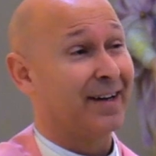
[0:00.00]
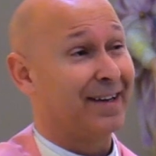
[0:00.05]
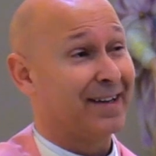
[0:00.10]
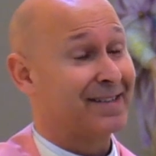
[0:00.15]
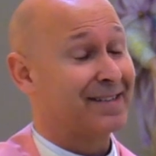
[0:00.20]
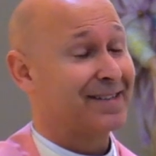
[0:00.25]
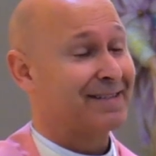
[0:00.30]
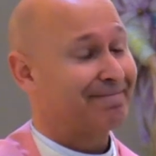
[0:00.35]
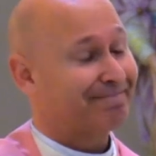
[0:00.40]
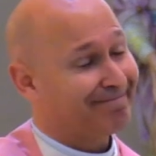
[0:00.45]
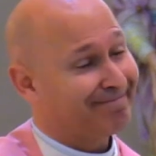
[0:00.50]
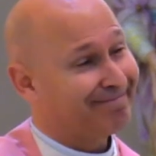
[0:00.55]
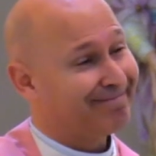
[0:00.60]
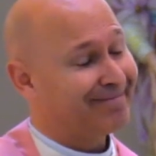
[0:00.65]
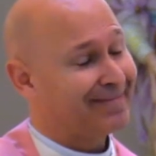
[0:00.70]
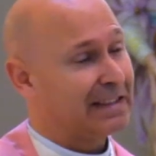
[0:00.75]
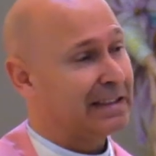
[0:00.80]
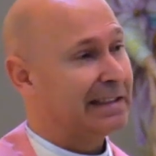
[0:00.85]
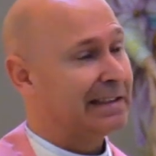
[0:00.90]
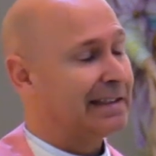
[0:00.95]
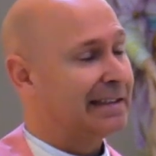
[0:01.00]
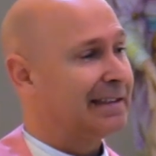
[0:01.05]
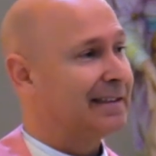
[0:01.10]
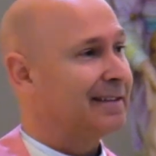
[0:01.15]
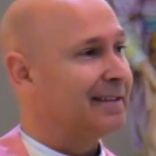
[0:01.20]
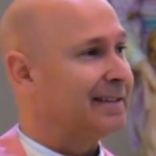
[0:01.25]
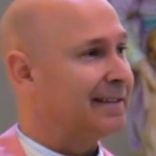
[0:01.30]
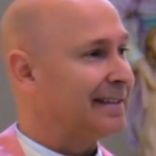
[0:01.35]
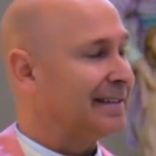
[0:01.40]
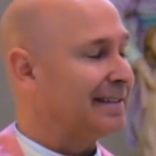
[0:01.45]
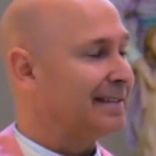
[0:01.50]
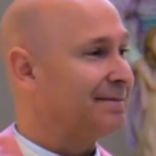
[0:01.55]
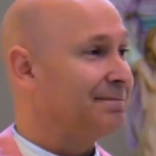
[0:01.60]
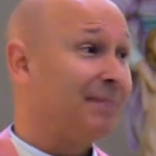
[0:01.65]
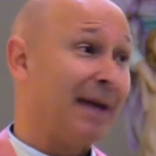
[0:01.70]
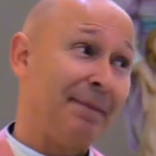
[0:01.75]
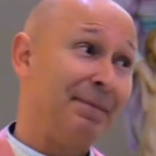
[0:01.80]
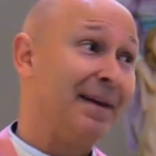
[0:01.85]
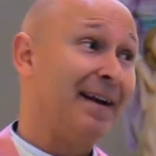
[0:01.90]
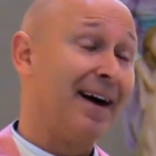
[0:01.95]
is,
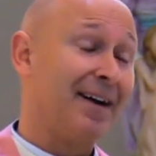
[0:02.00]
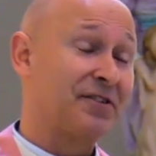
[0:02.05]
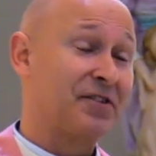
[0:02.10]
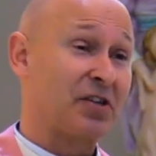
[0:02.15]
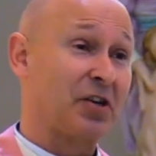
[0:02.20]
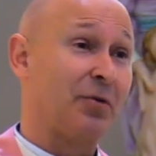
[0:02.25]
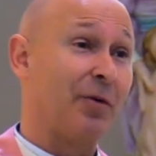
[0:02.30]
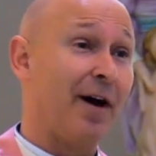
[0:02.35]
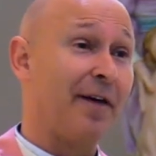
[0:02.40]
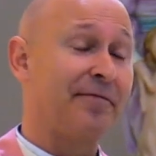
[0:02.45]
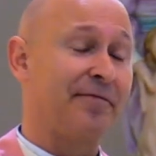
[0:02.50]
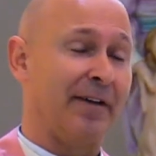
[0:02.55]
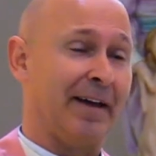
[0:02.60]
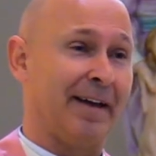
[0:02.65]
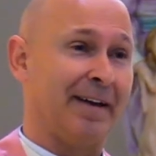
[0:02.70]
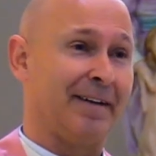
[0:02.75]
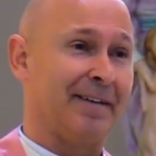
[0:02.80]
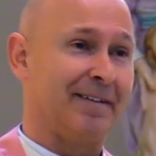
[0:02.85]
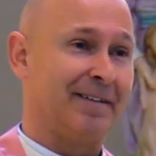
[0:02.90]
maybe not so often.